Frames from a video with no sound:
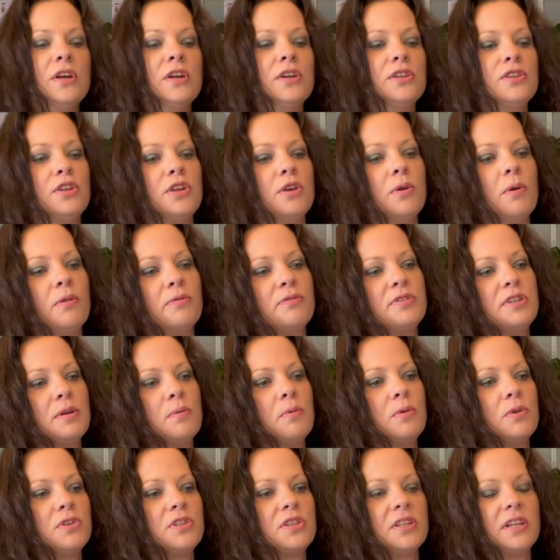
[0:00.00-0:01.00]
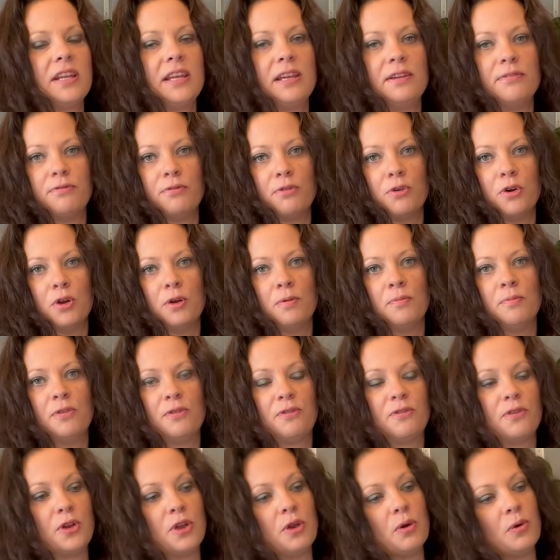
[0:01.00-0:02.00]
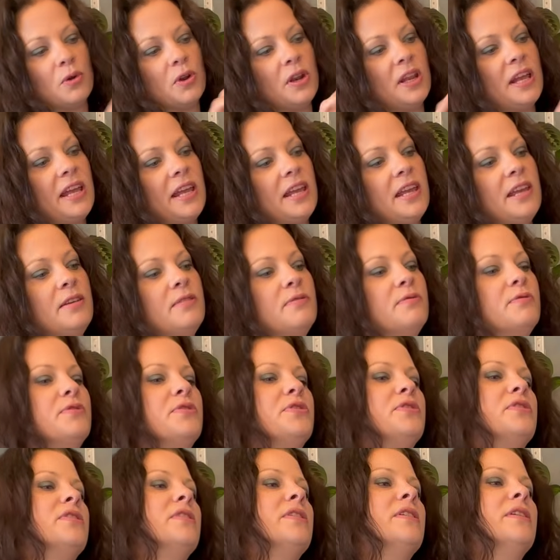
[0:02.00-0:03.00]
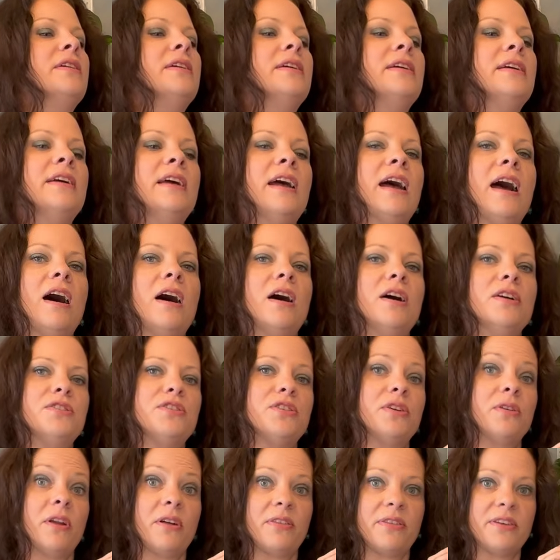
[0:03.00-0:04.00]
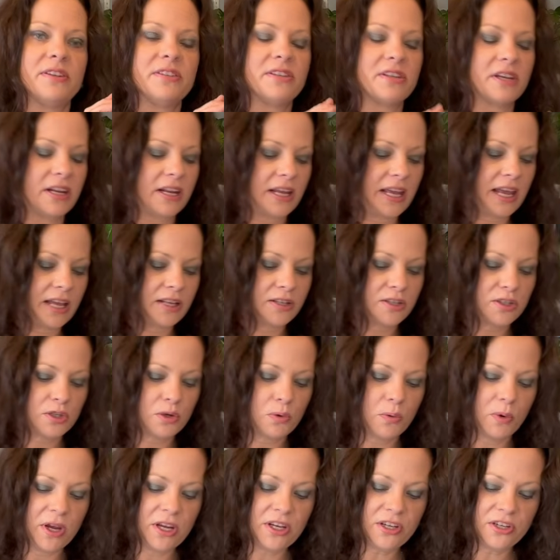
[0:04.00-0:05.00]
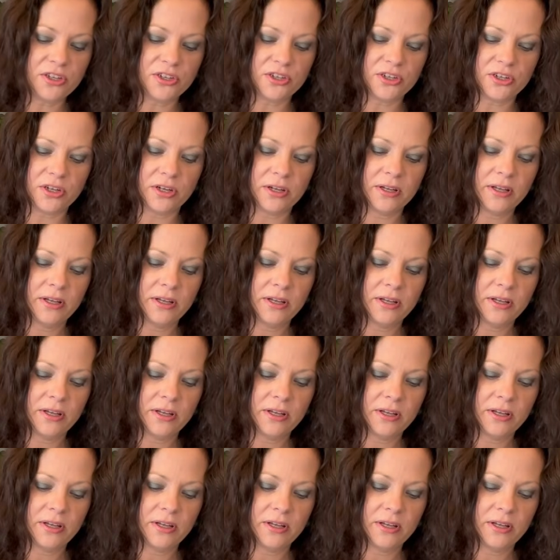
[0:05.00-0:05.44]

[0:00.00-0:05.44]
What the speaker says: So you obviously want to leave room for your leaves so nothing's going to get squished.